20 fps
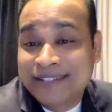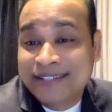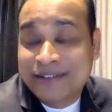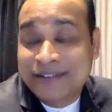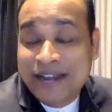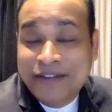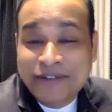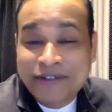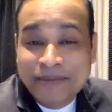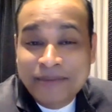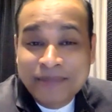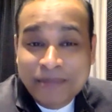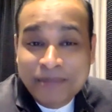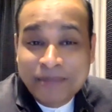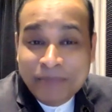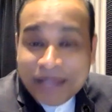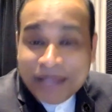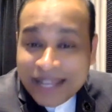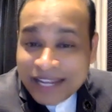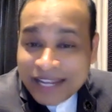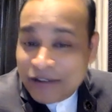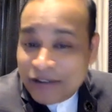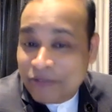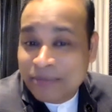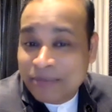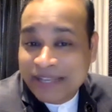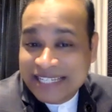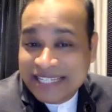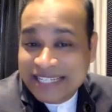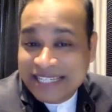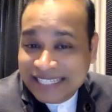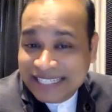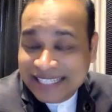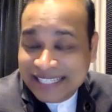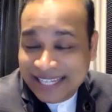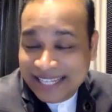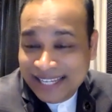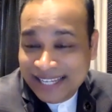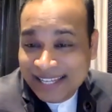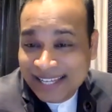right from the beginning of my
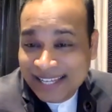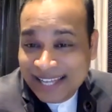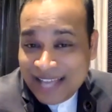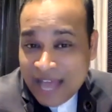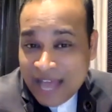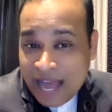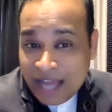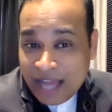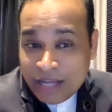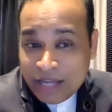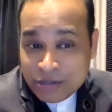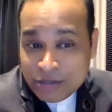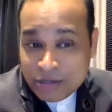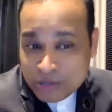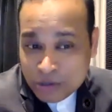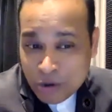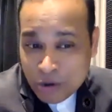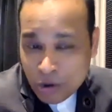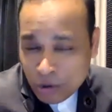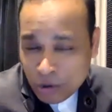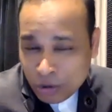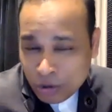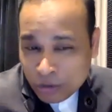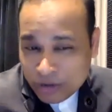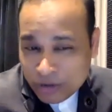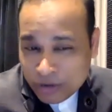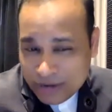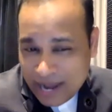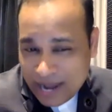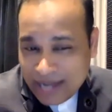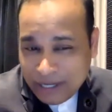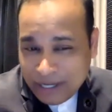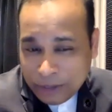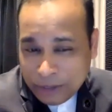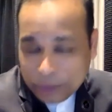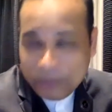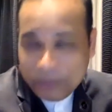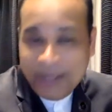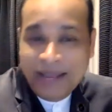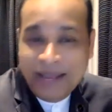journey. I used to go to run
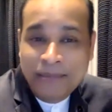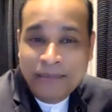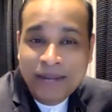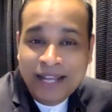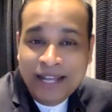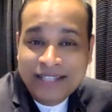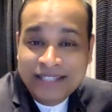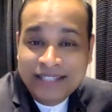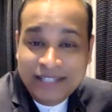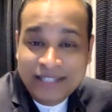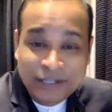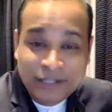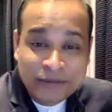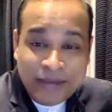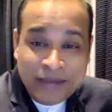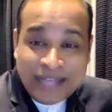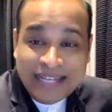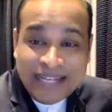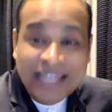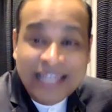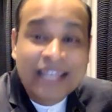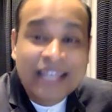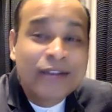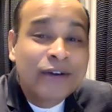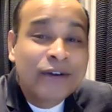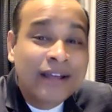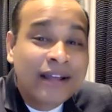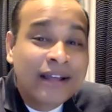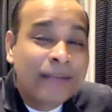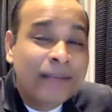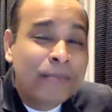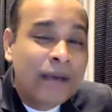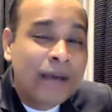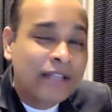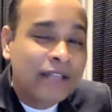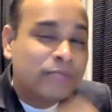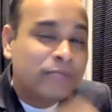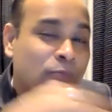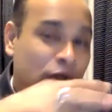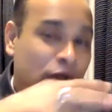to my Abhilashi, I like, a
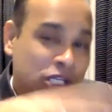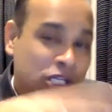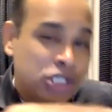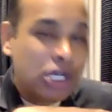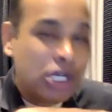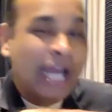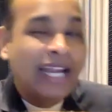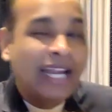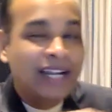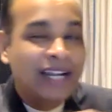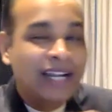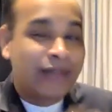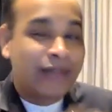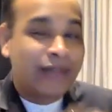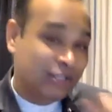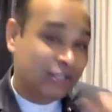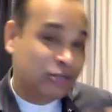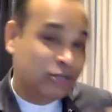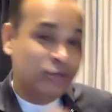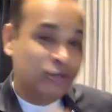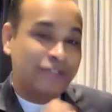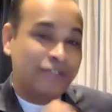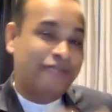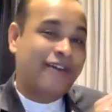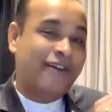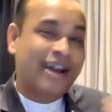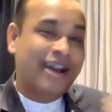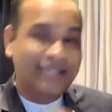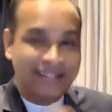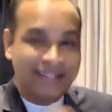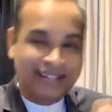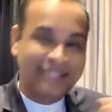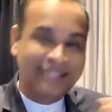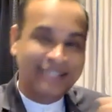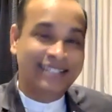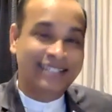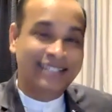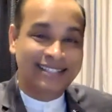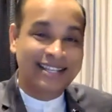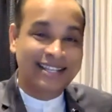small child runs to the father and
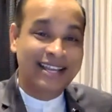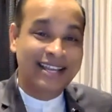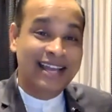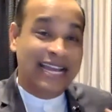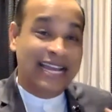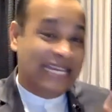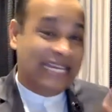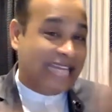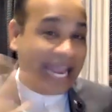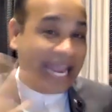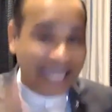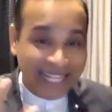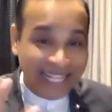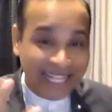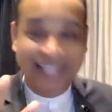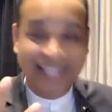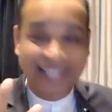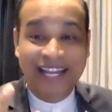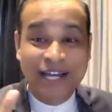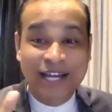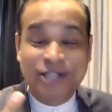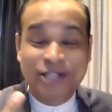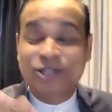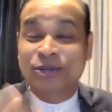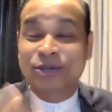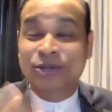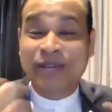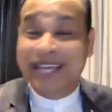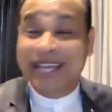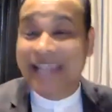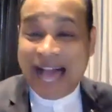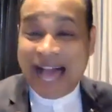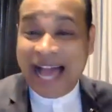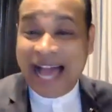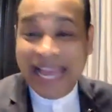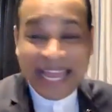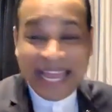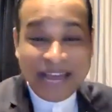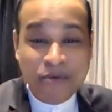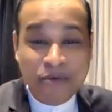says, Daddy, today
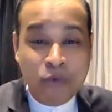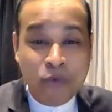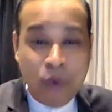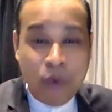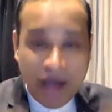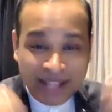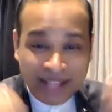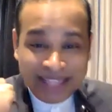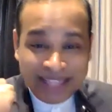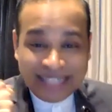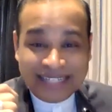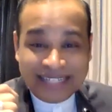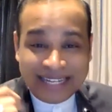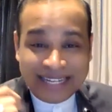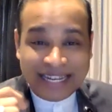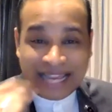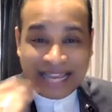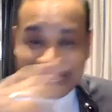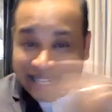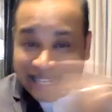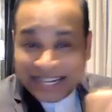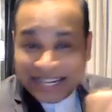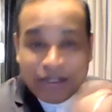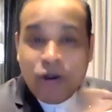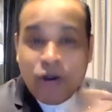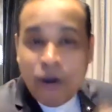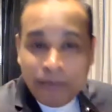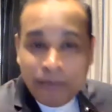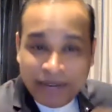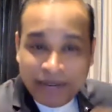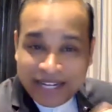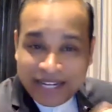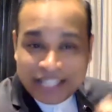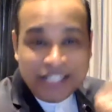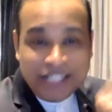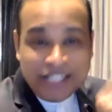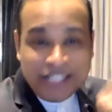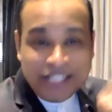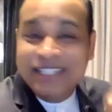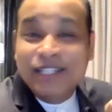I have won the coloring
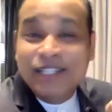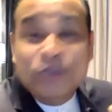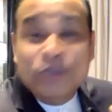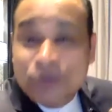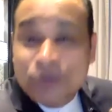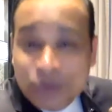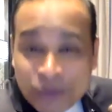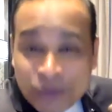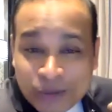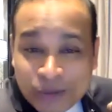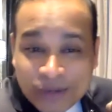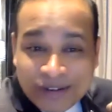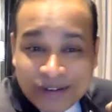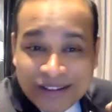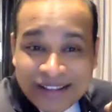competition in the school.